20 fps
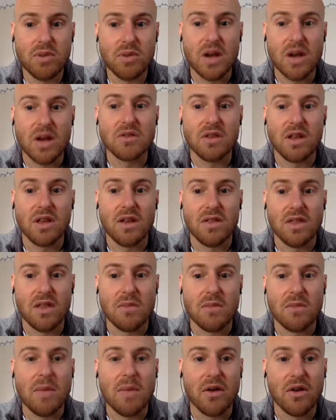potentially giving
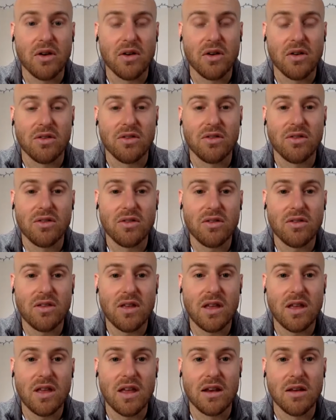them powers
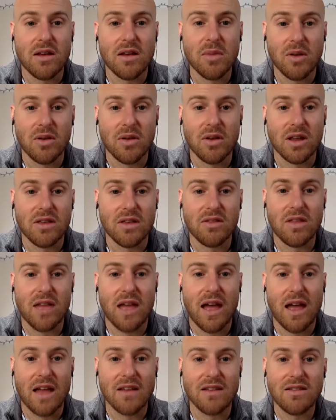and abilities
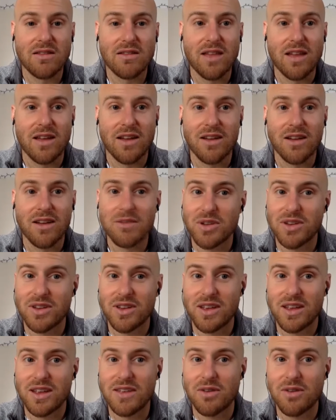that they could put
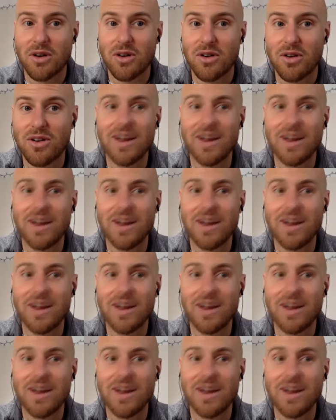to evil.